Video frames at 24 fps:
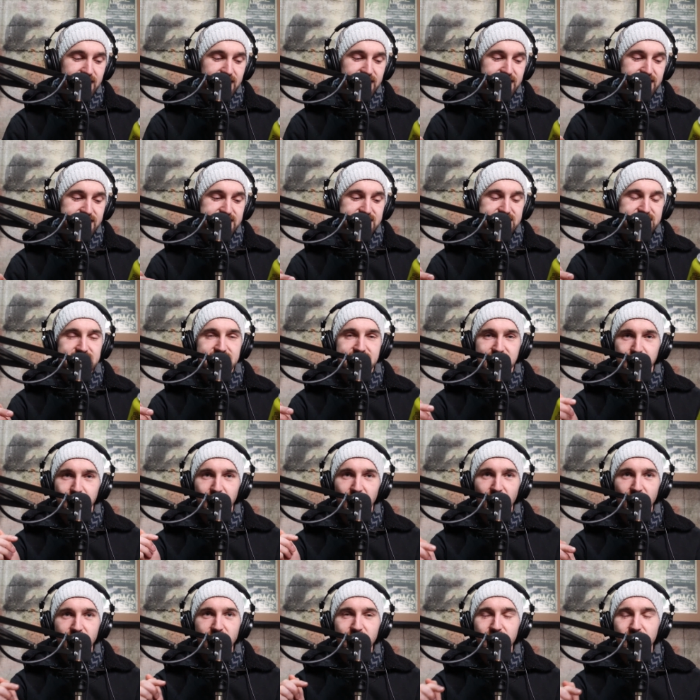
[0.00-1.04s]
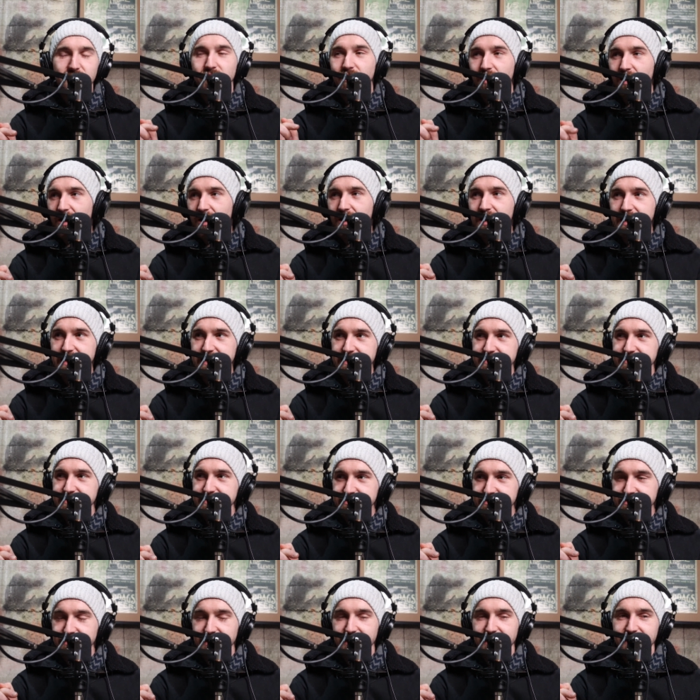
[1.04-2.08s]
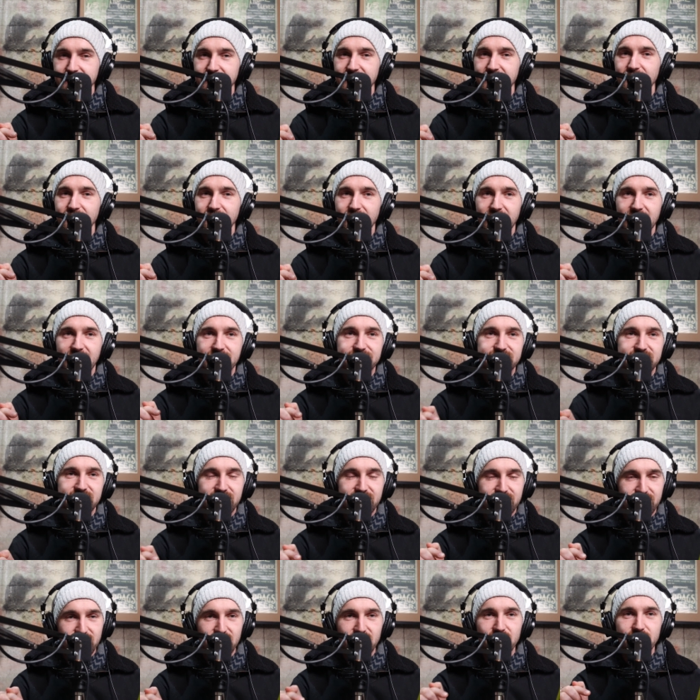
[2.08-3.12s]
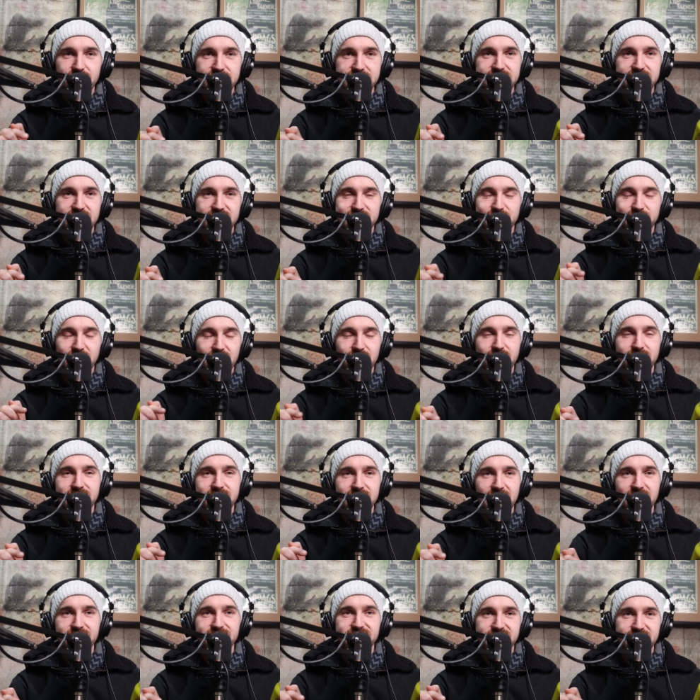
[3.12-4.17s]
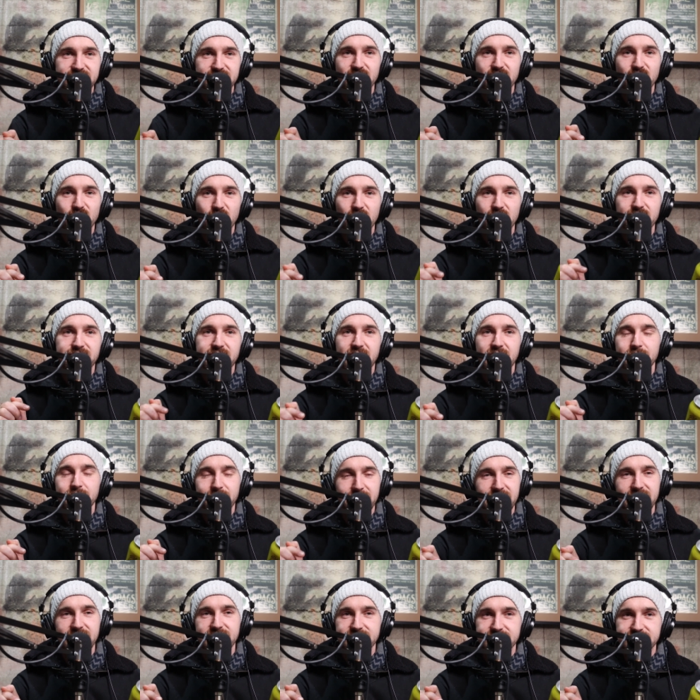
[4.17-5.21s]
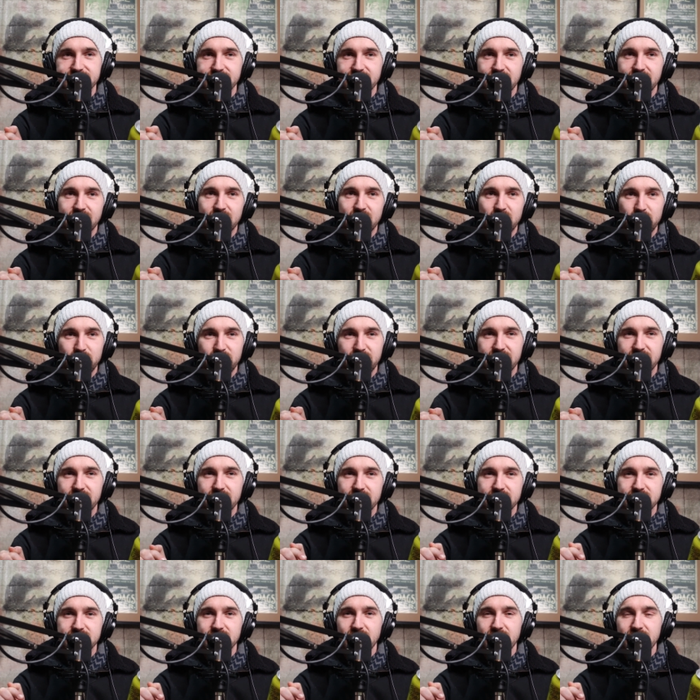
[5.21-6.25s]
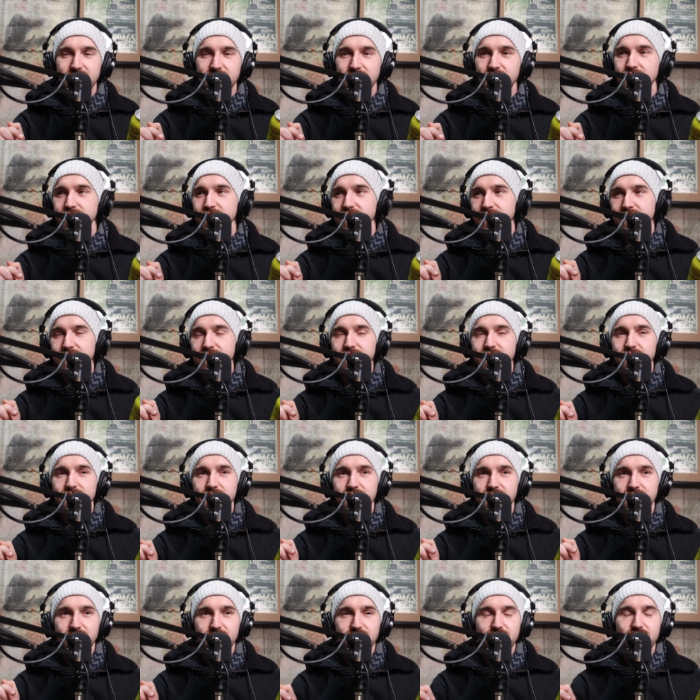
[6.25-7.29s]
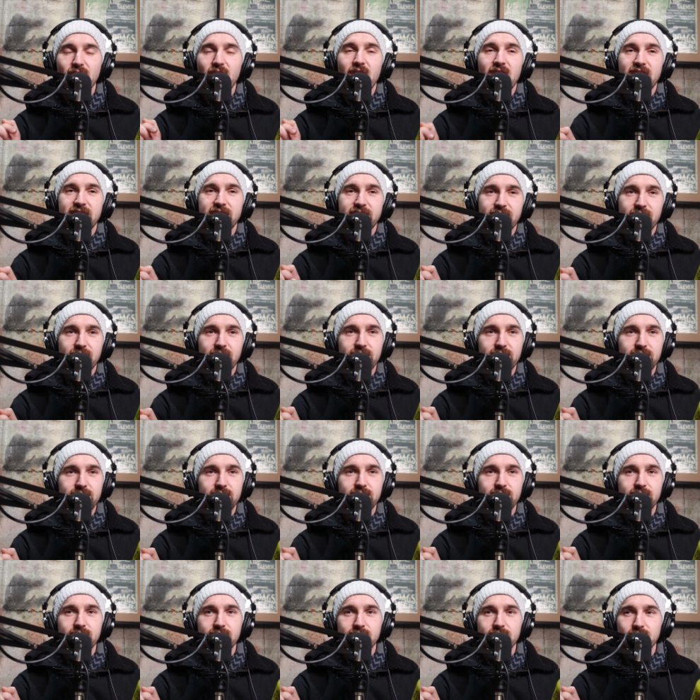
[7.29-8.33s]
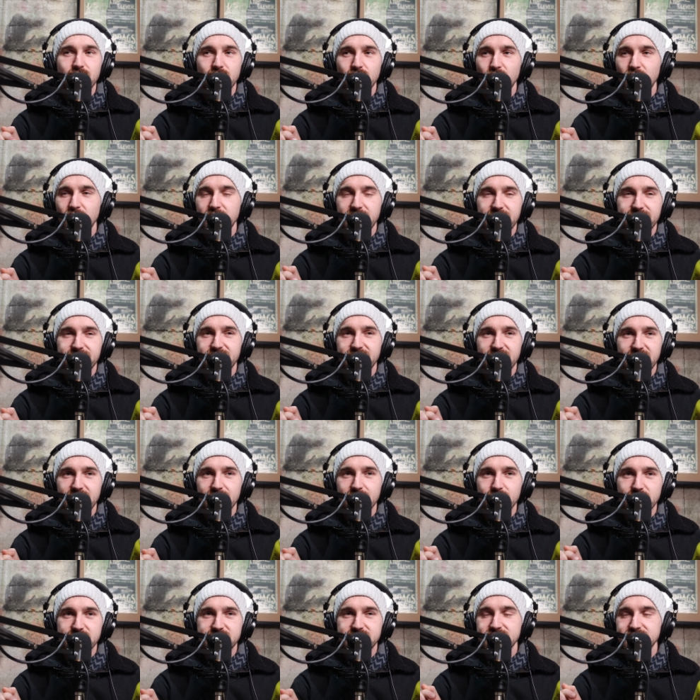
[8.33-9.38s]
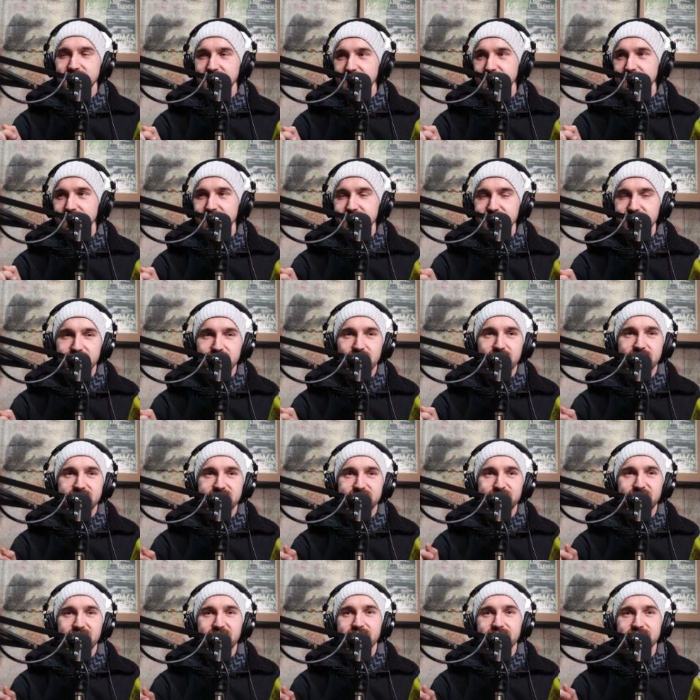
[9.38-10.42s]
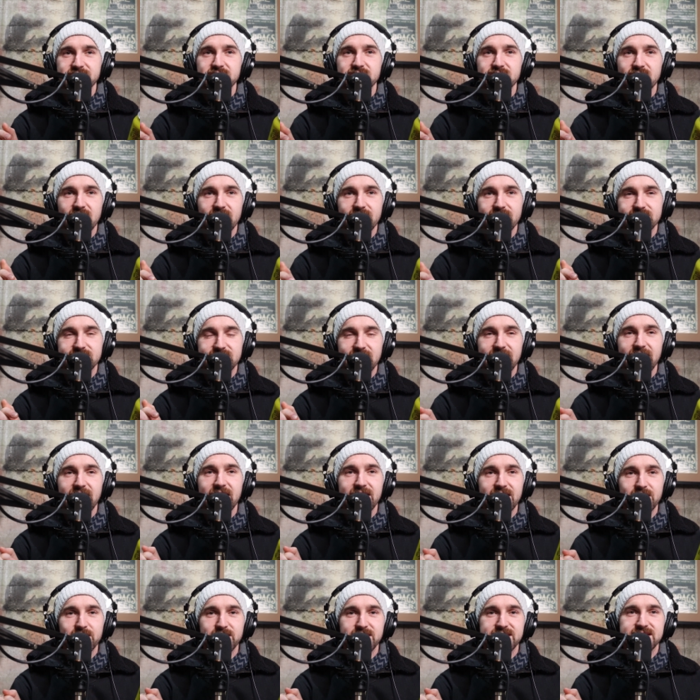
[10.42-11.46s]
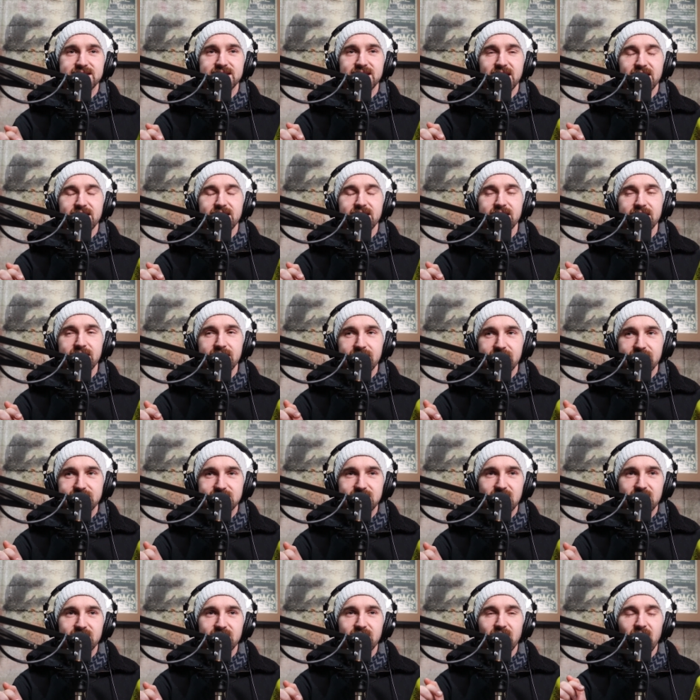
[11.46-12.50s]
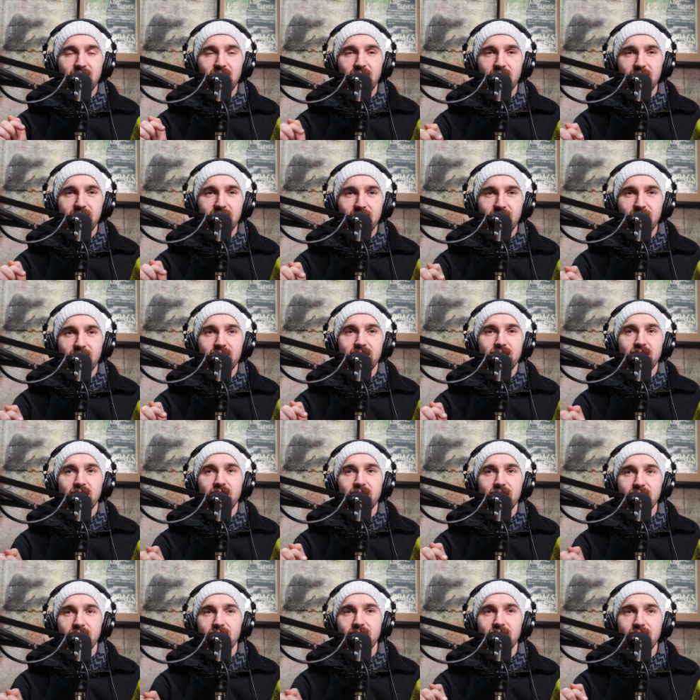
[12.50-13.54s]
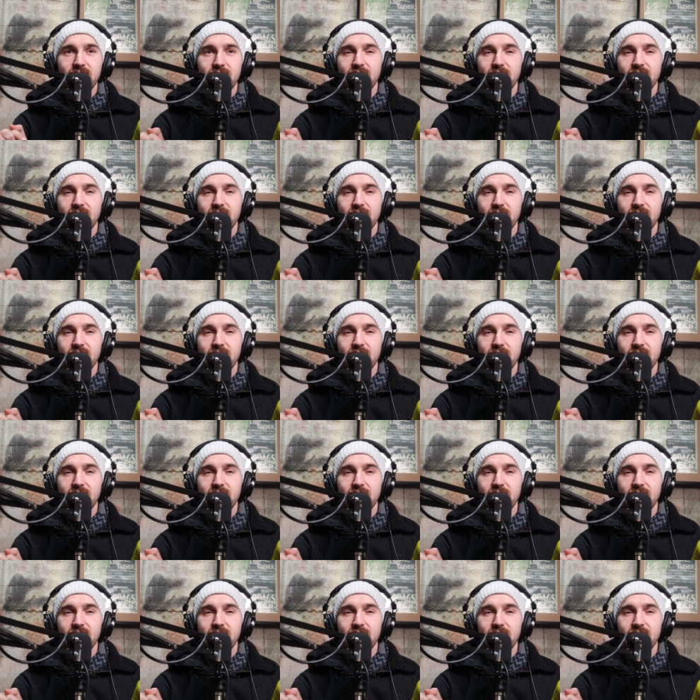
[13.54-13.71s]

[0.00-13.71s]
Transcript: is the multiple eyes. And now I have done no research, but I would love to know what that means because I know that the rhino whatever, which is like the strongest beer in Australia, It's like 18%. It's like a I I I